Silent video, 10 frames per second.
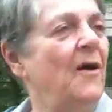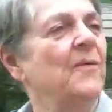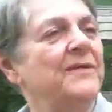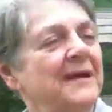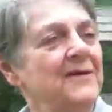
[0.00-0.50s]

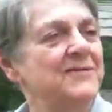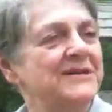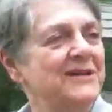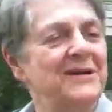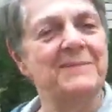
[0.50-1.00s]
the
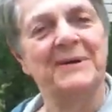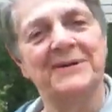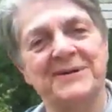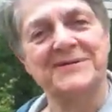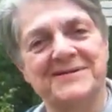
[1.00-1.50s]
interesting thing about
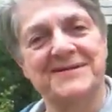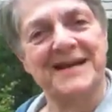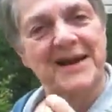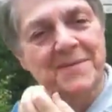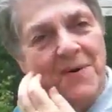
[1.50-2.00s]
the
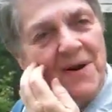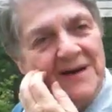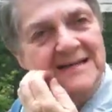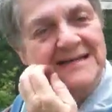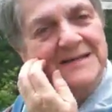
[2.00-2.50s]
second part
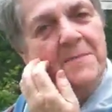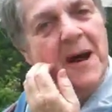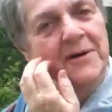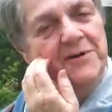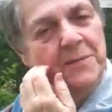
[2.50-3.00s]
is it's a
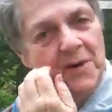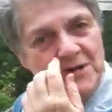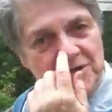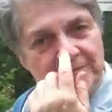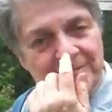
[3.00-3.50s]
minor
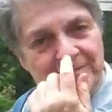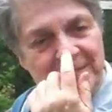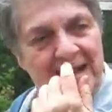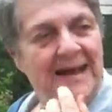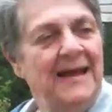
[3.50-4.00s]
depression.
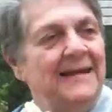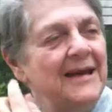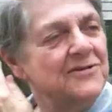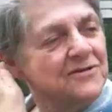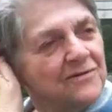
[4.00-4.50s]

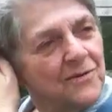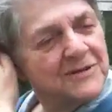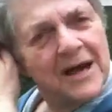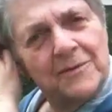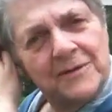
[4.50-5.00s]
Nature
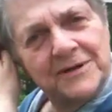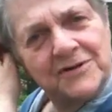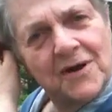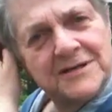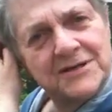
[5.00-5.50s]
knows when to
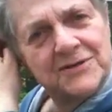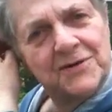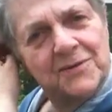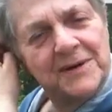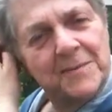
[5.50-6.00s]
toss it to
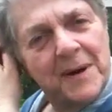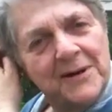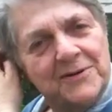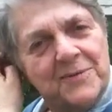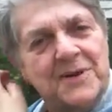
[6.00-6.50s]
you, and a
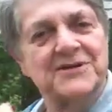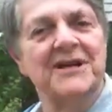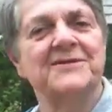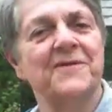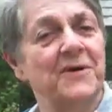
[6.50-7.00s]
minor depression
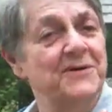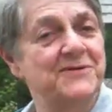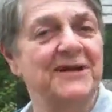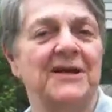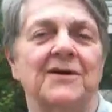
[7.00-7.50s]
has a very
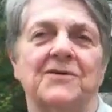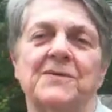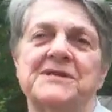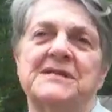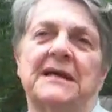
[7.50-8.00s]
interesting
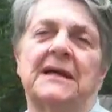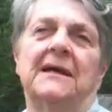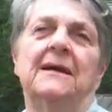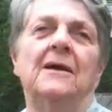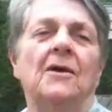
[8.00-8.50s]
characteristic.
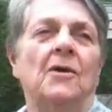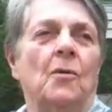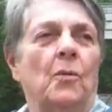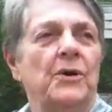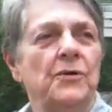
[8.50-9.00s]

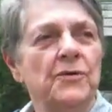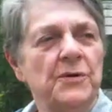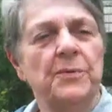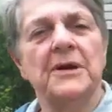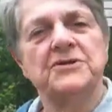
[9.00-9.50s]
When you're
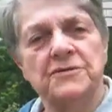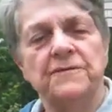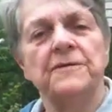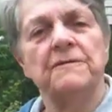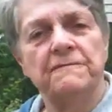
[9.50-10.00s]
depressed, you feel